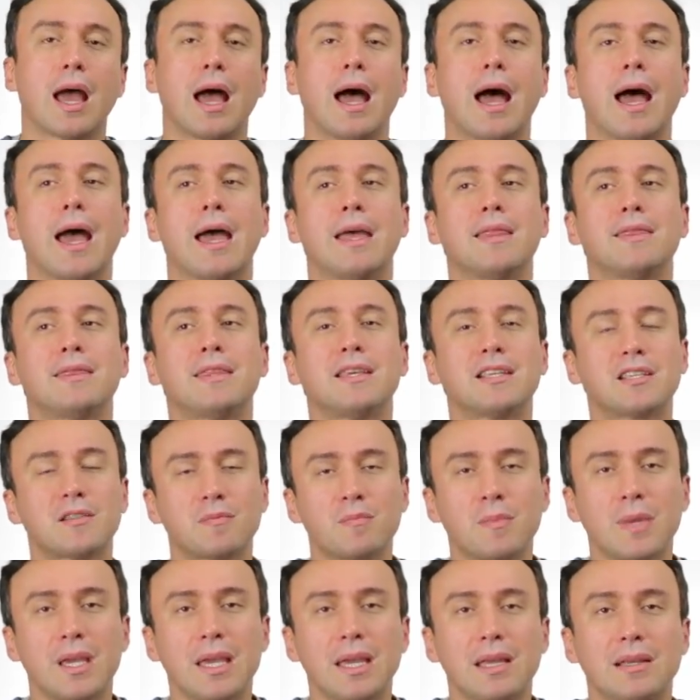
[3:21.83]
And this
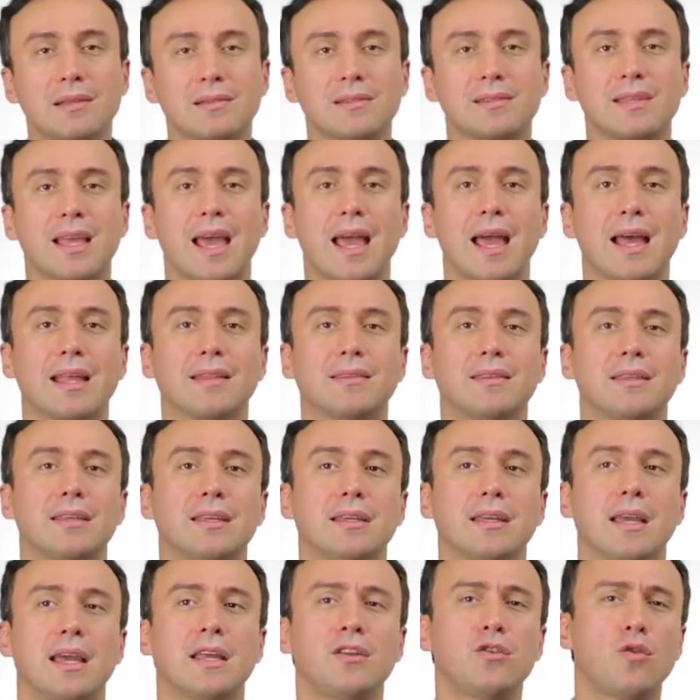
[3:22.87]
means that
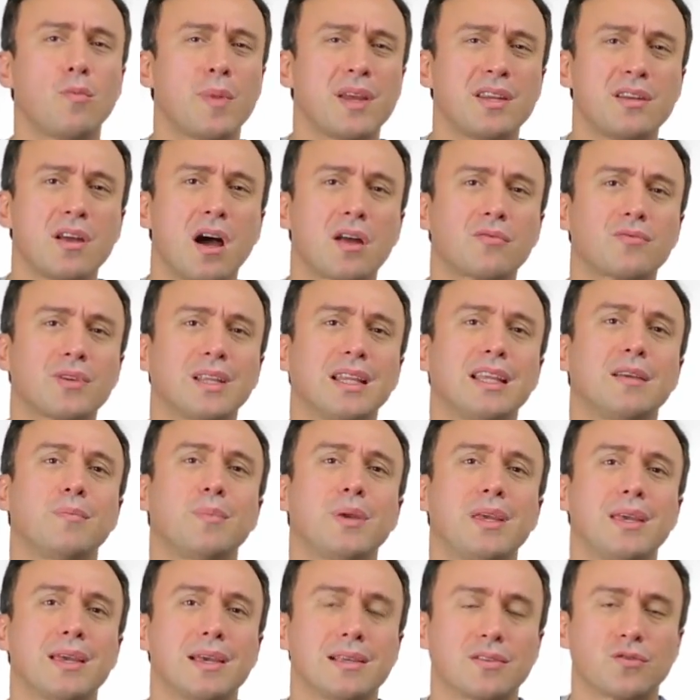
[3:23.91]
the endo may not really
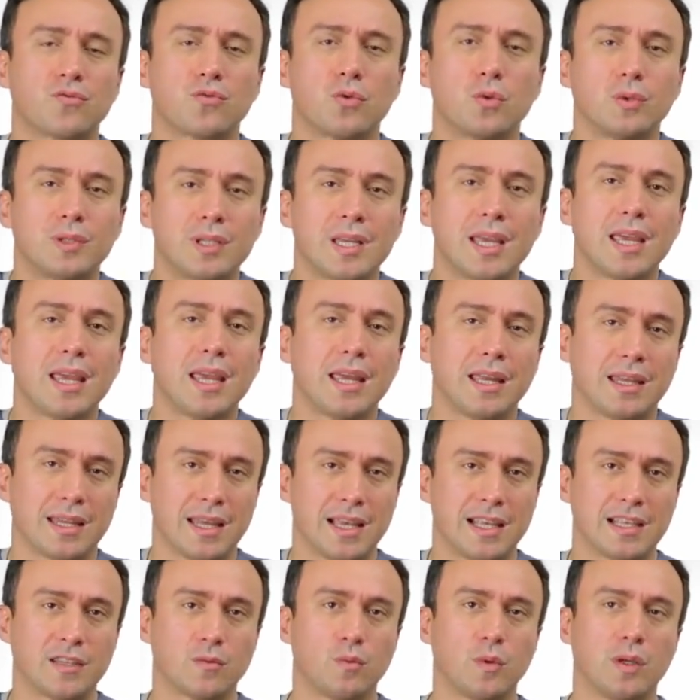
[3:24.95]
be as routine
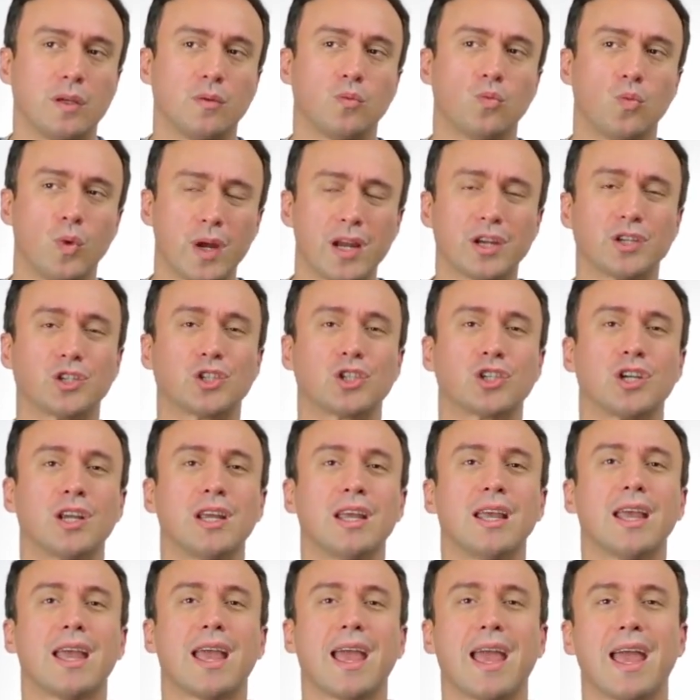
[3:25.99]
as we wish
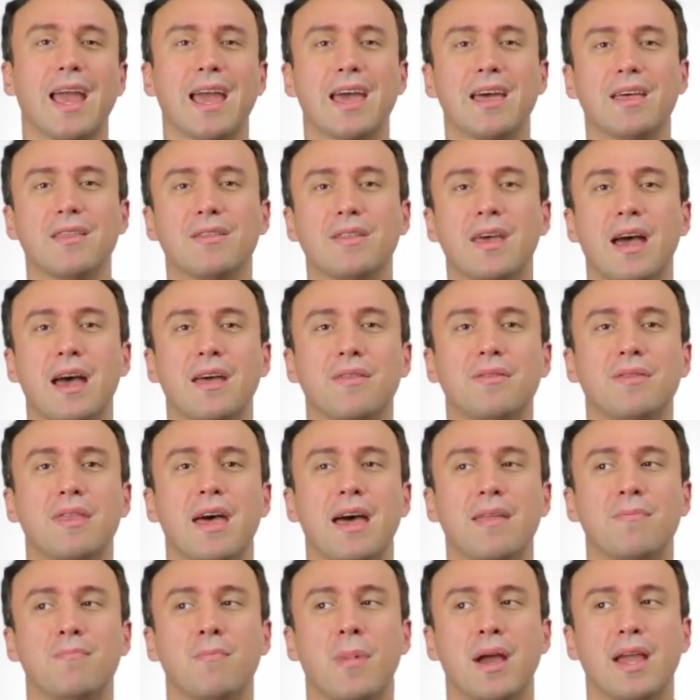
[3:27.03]
and that
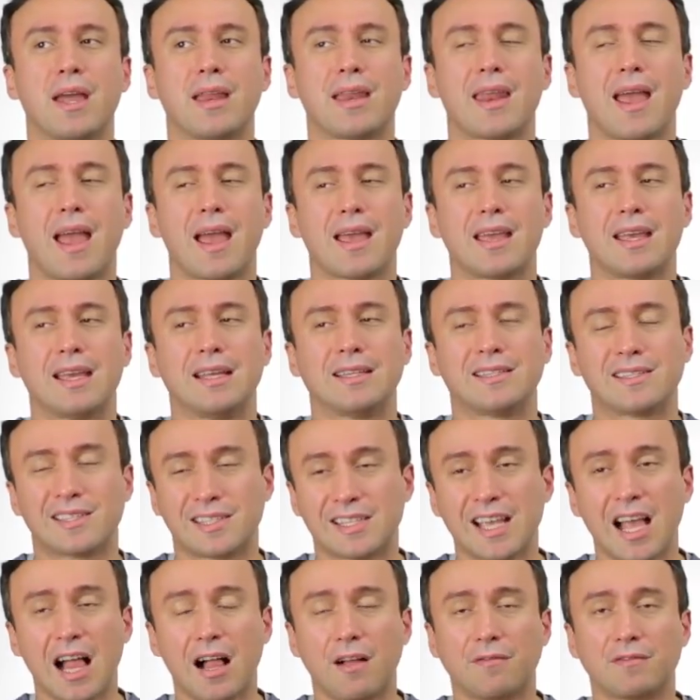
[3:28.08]
that might
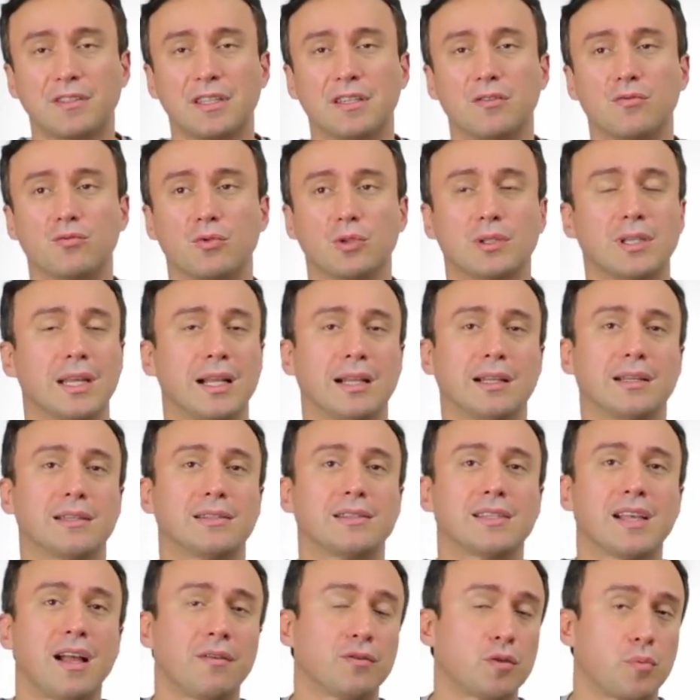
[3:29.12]
itself, the root canal
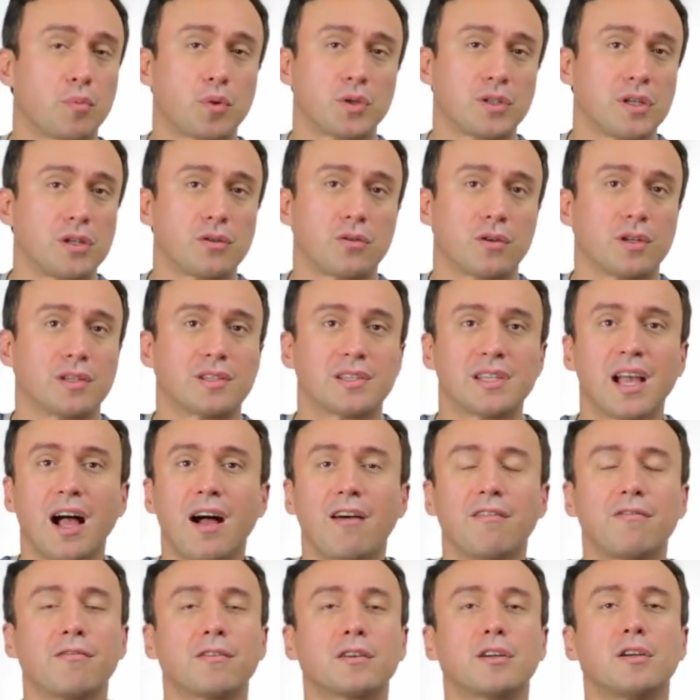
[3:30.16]
itself, the procedure
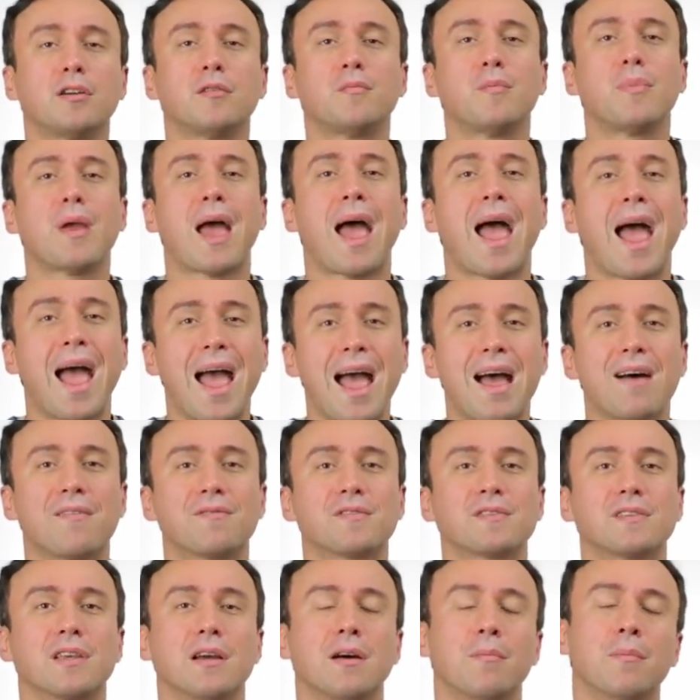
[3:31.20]
itself could have
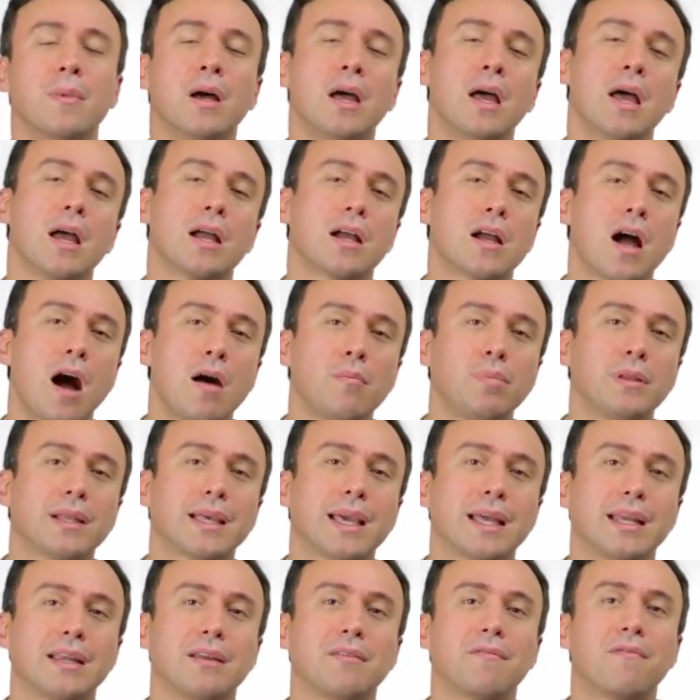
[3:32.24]
some
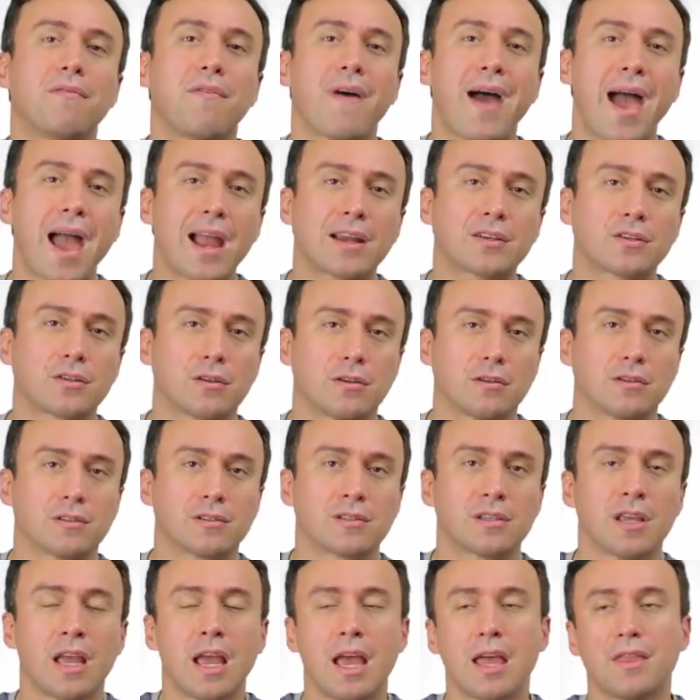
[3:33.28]
complicating
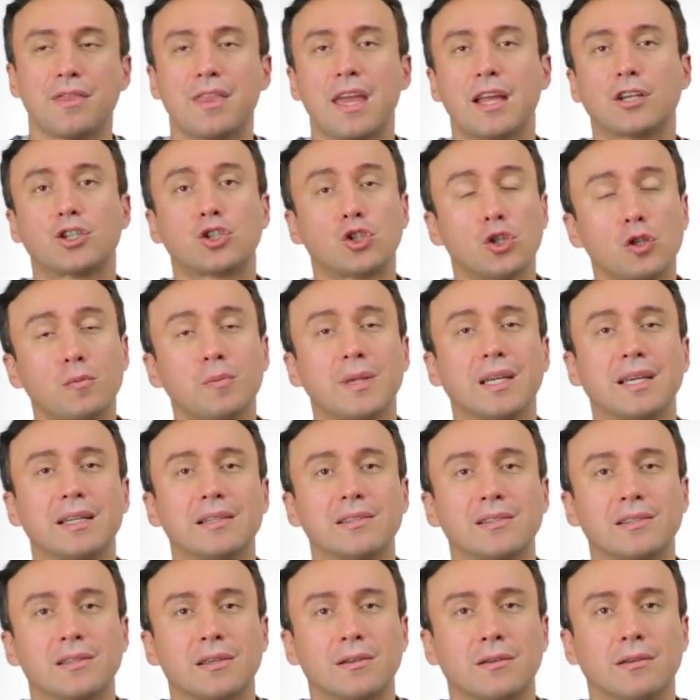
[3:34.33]
factors that should be
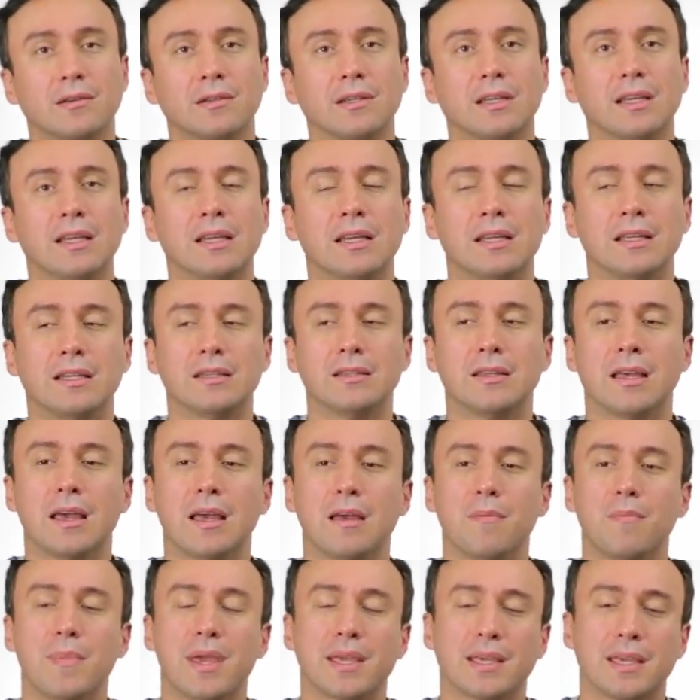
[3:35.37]
considered in
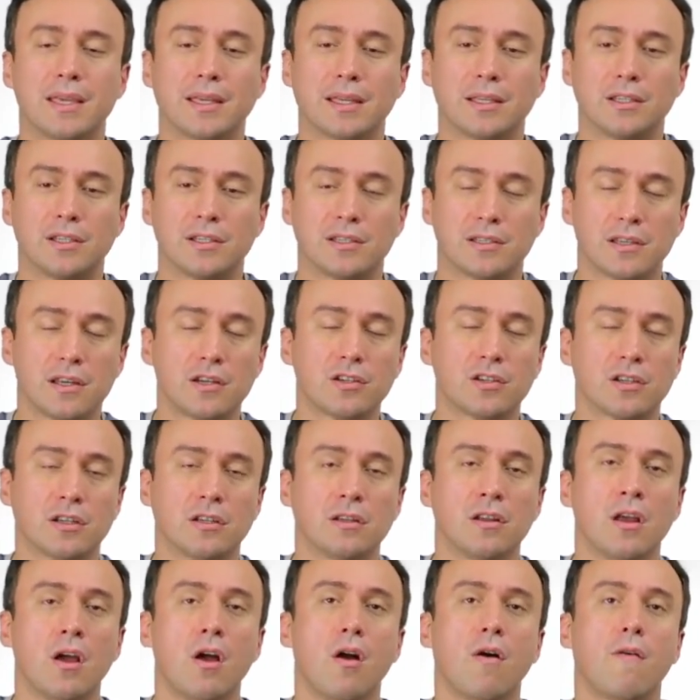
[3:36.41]
uh, making a
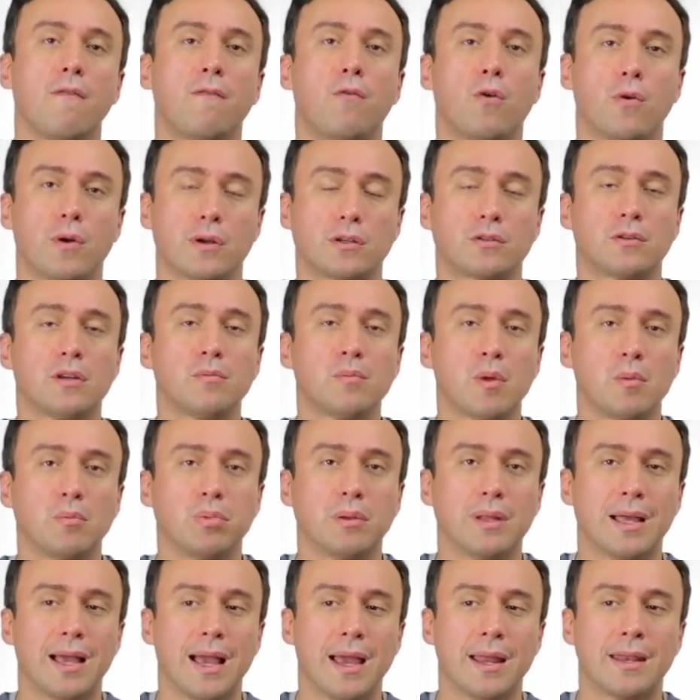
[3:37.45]
decision for a treatment
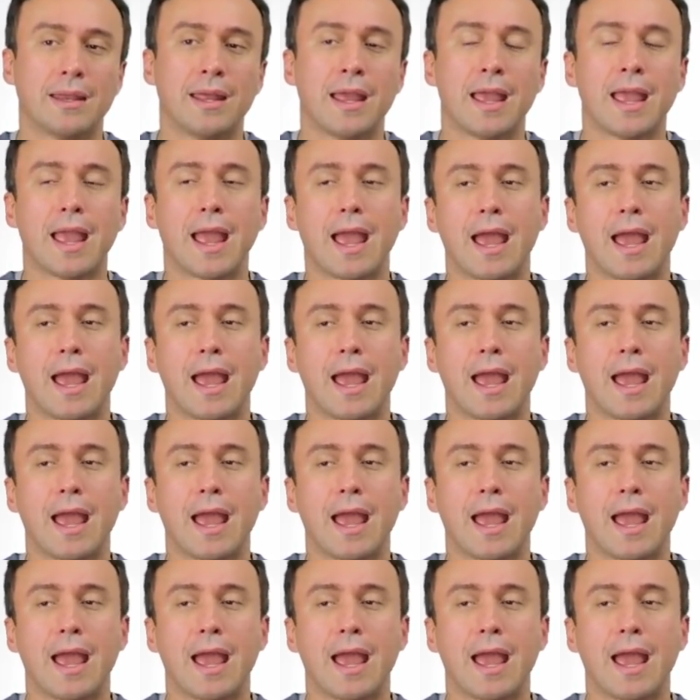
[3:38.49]
plan.